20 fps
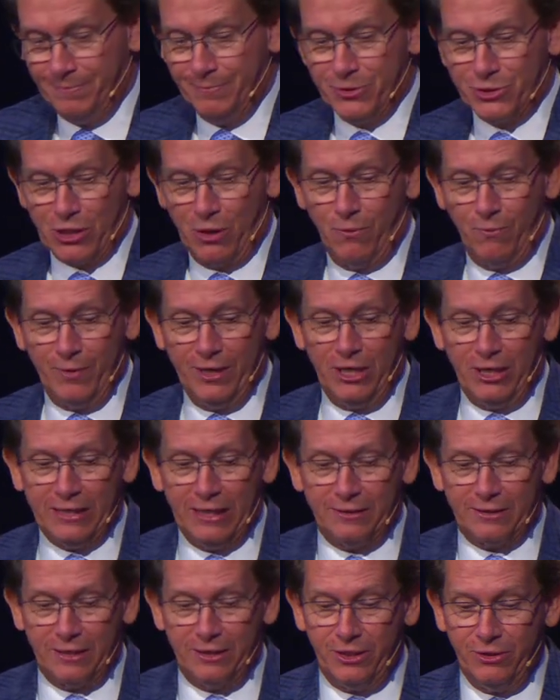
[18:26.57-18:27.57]
So when we look
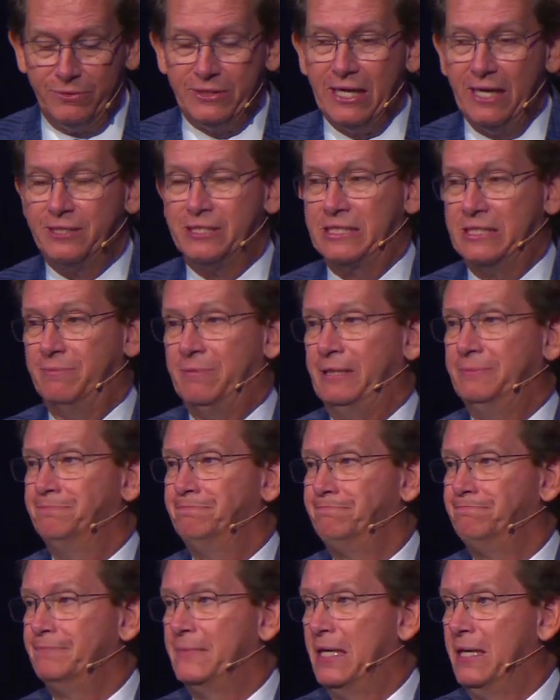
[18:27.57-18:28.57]
at the New Testament,
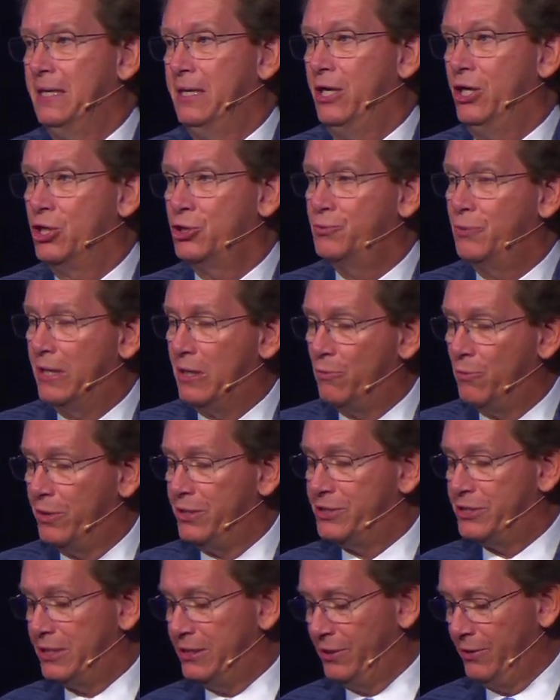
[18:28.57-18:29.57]
here's what I want
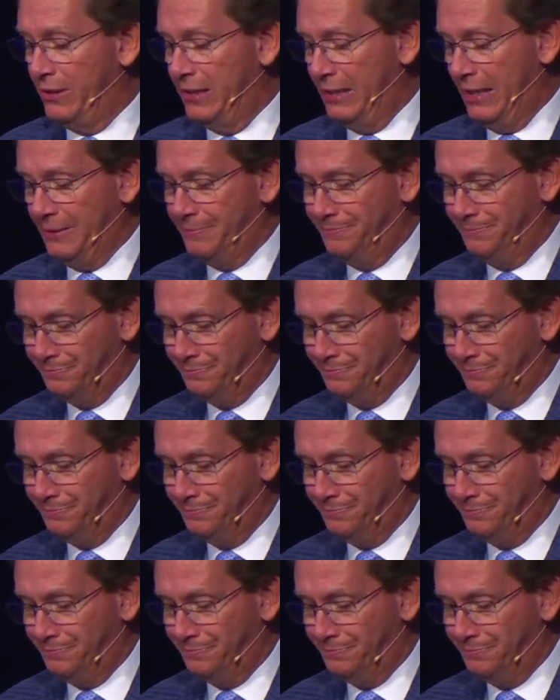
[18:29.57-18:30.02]
us to do today